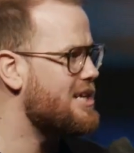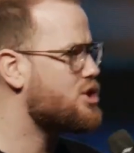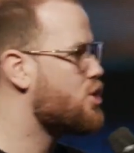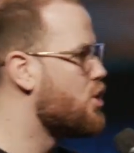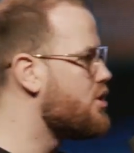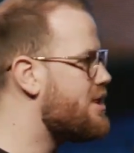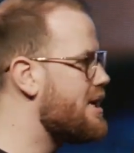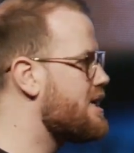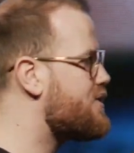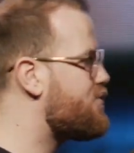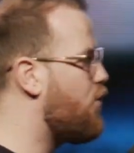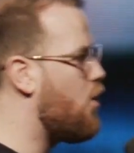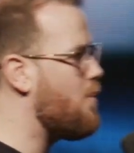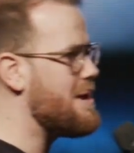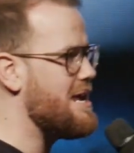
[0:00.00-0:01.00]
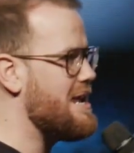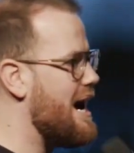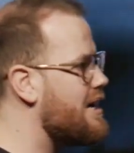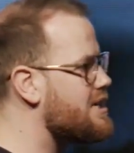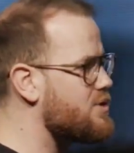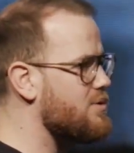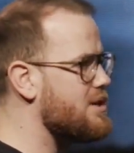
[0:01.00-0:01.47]
has good things for me. And
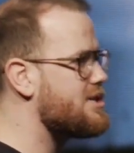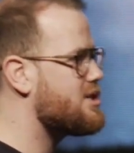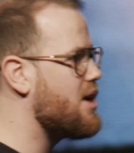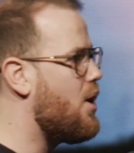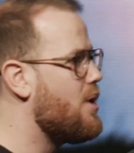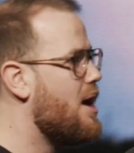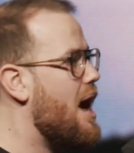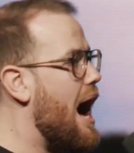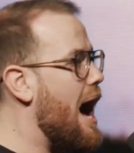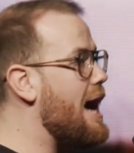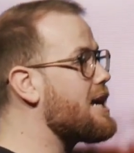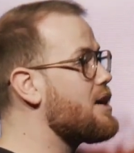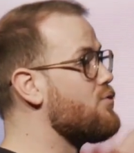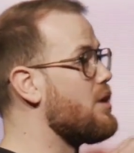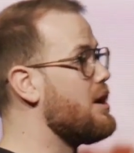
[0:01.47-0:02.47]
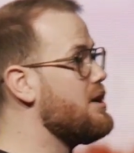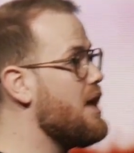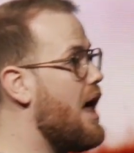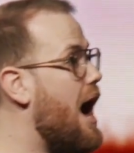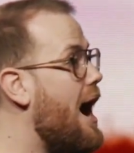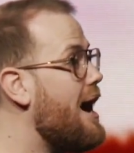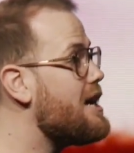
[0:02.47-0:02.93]
as a result, I can
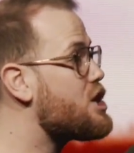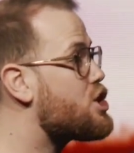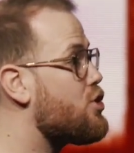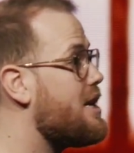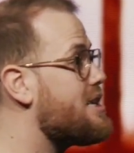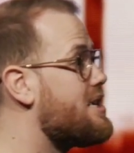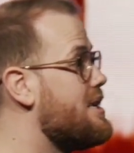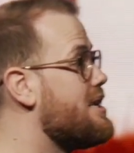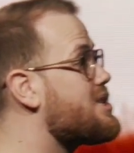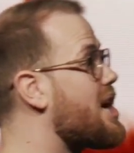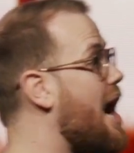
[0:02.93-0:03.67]
rely and trust in His